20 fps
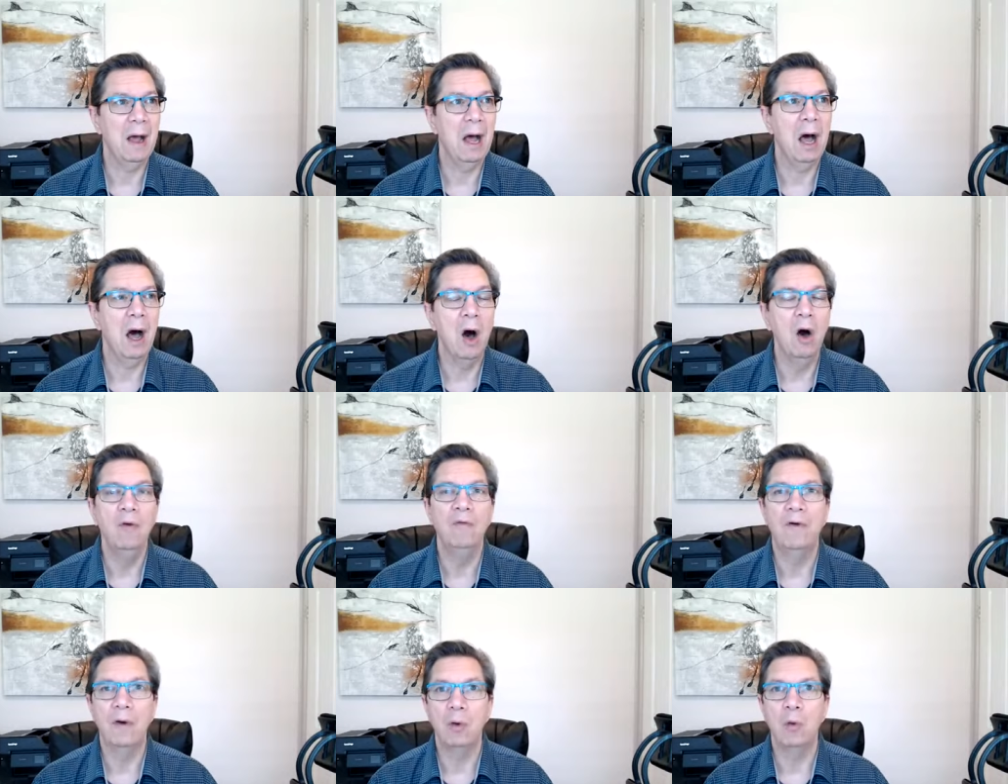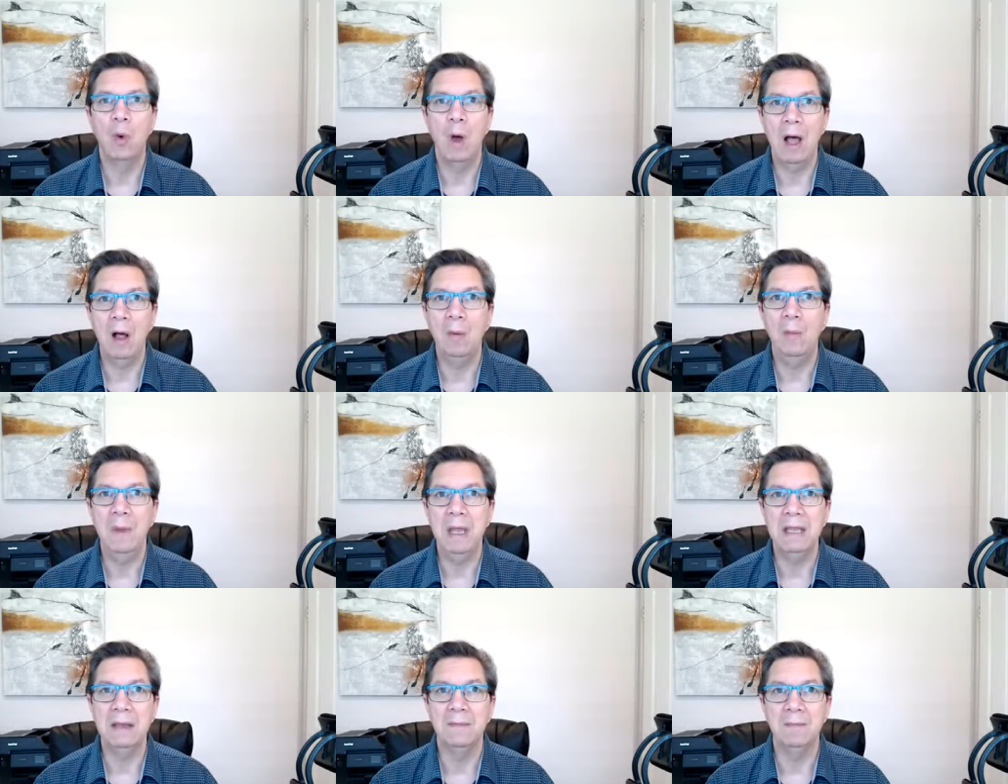
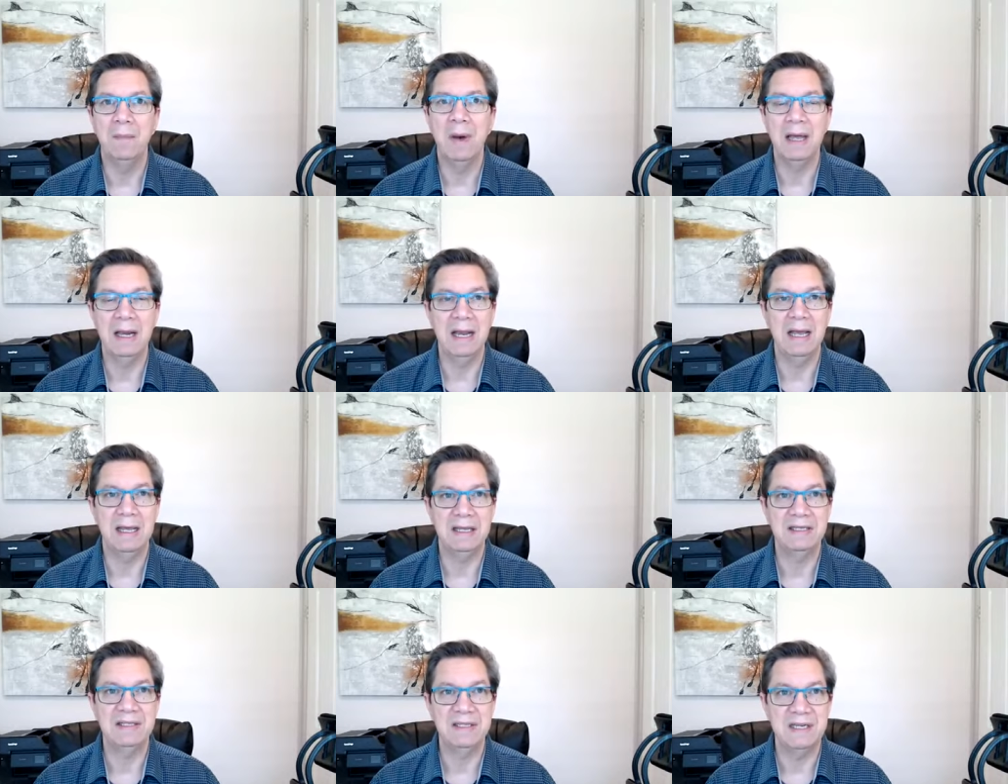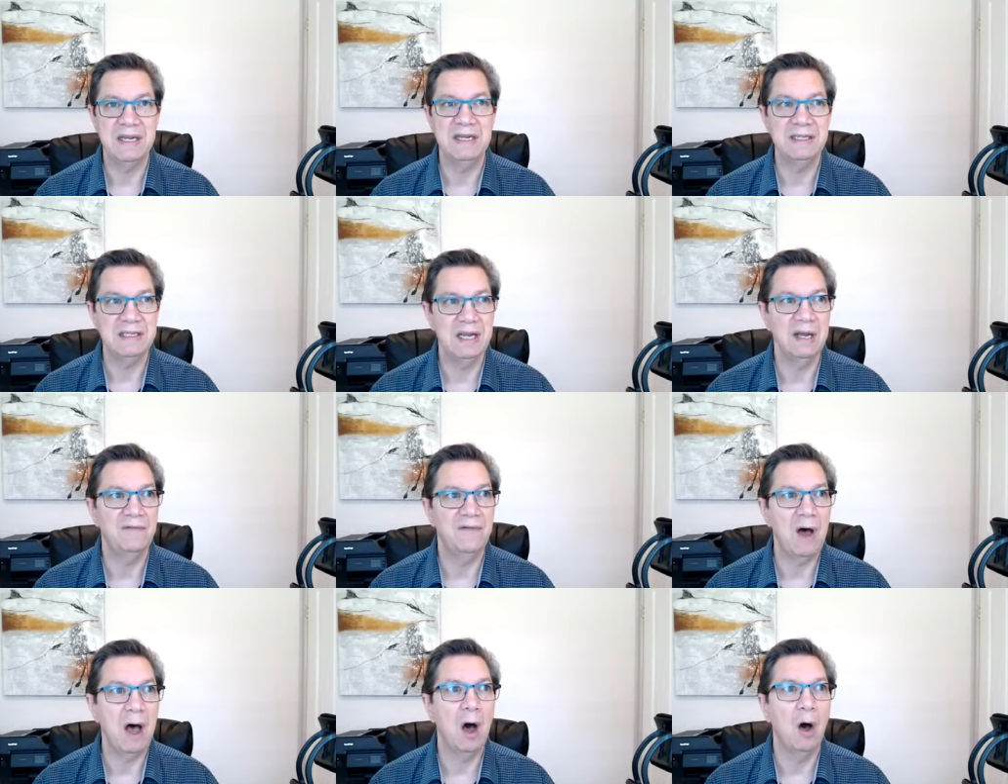overwhelming but a sense
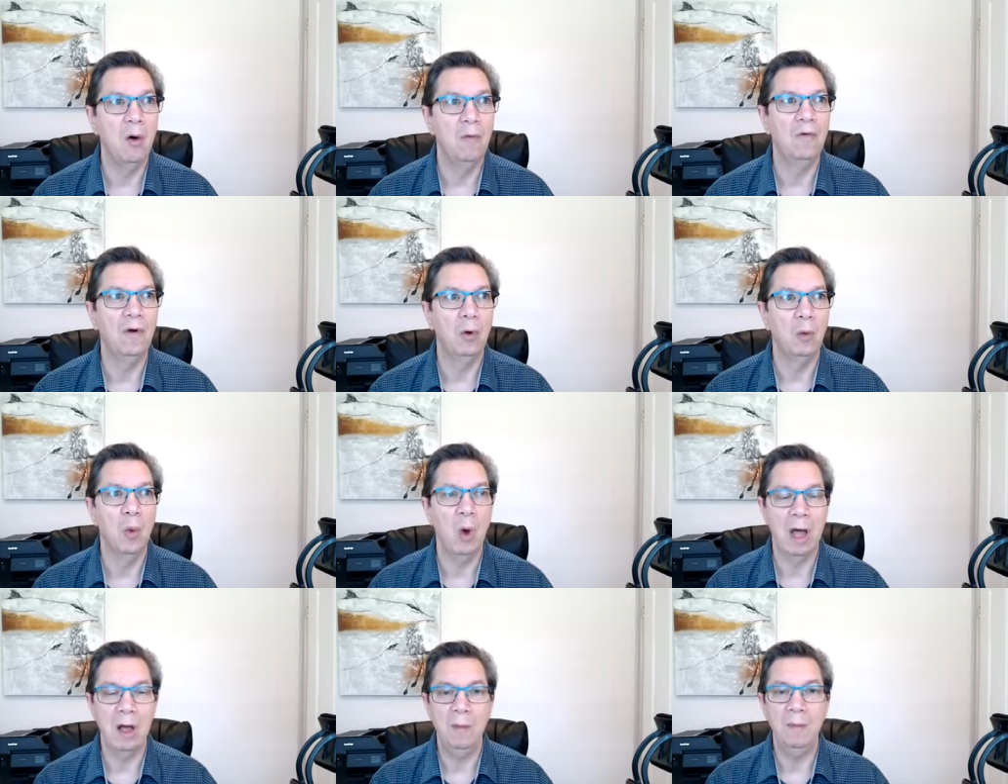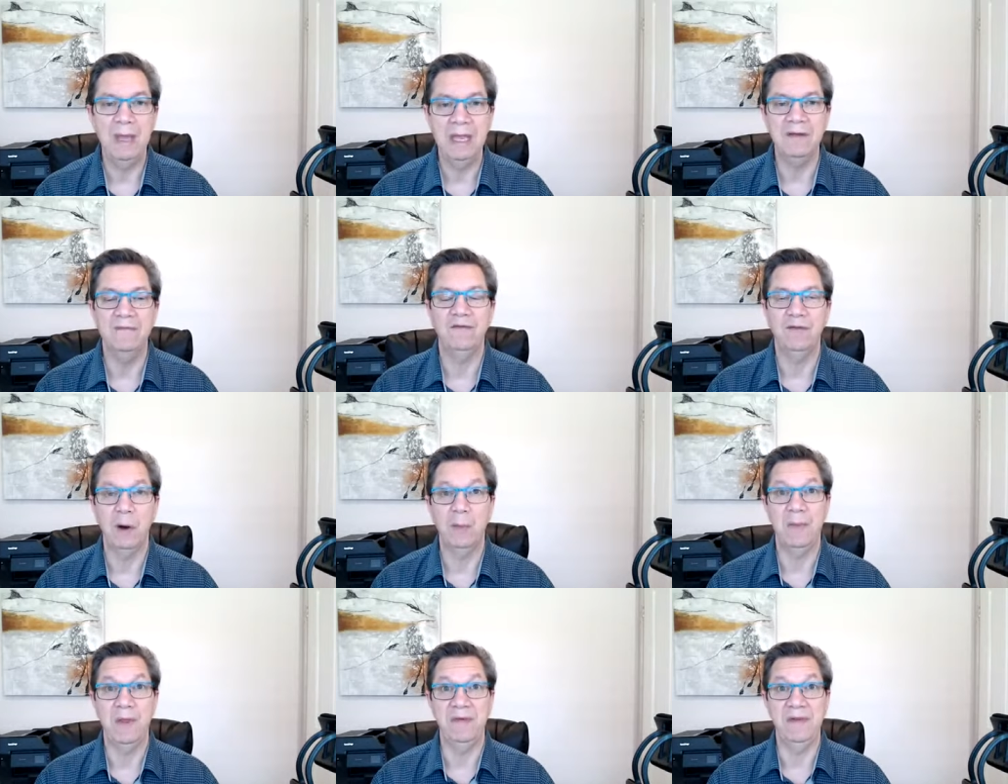of overwhelming
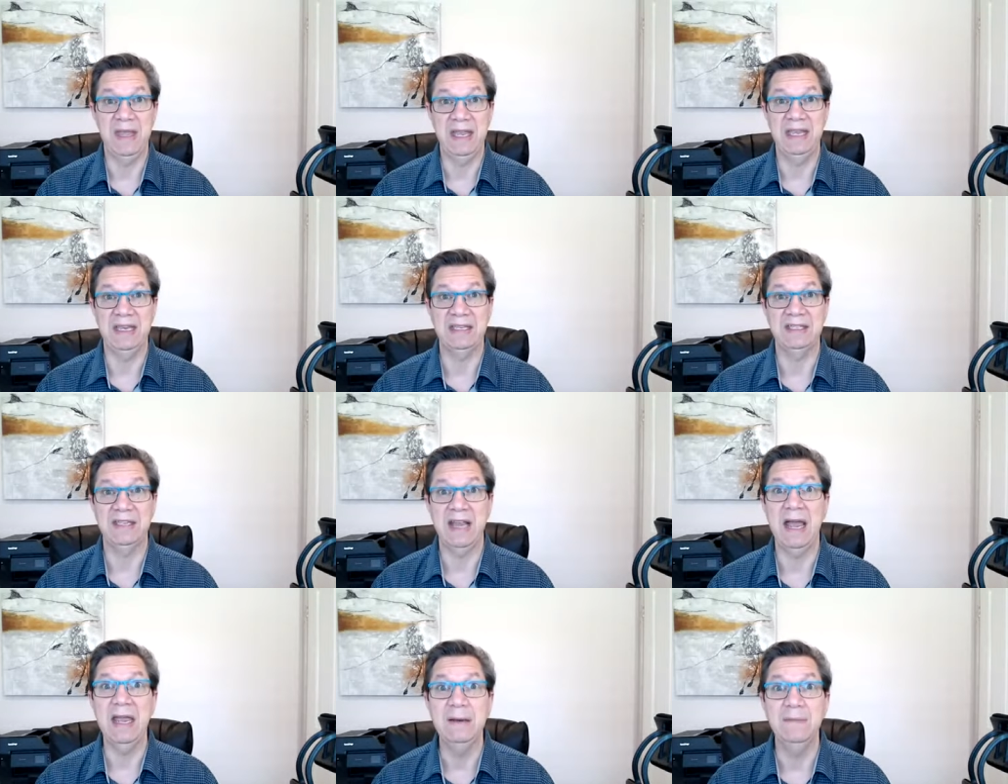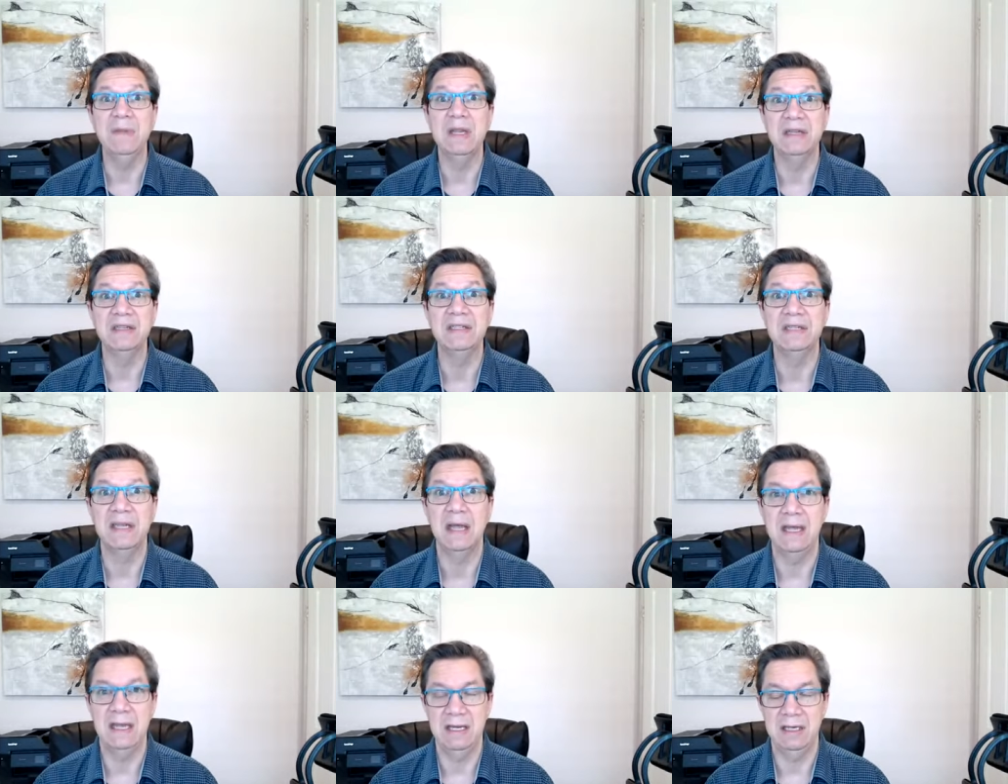from the excitement
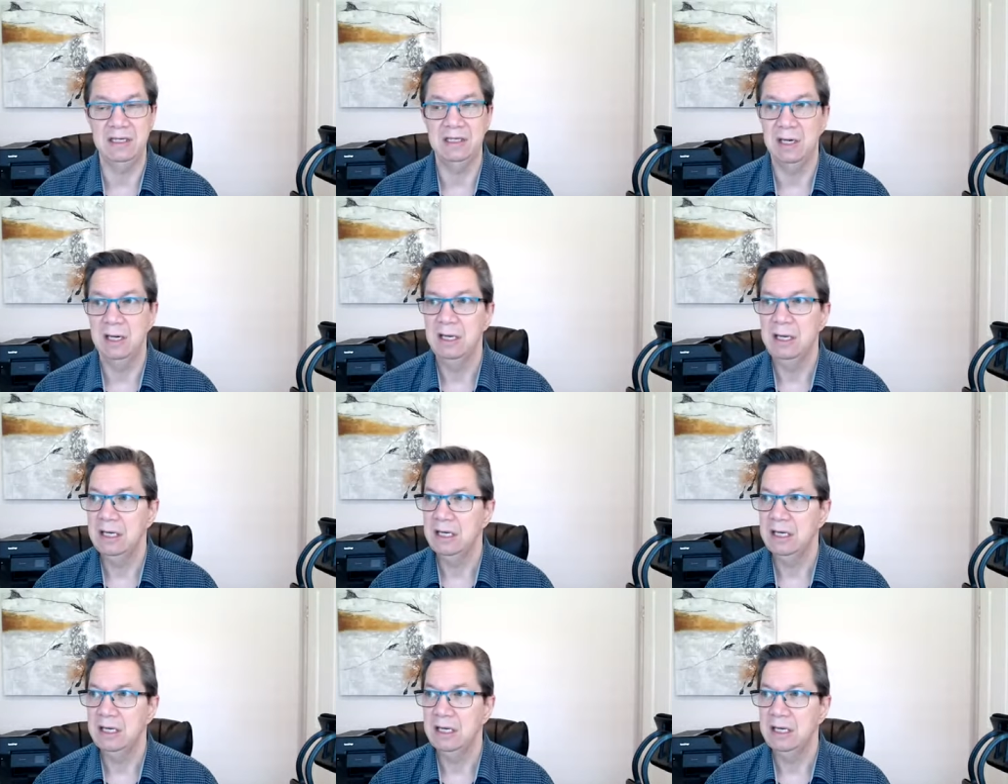stage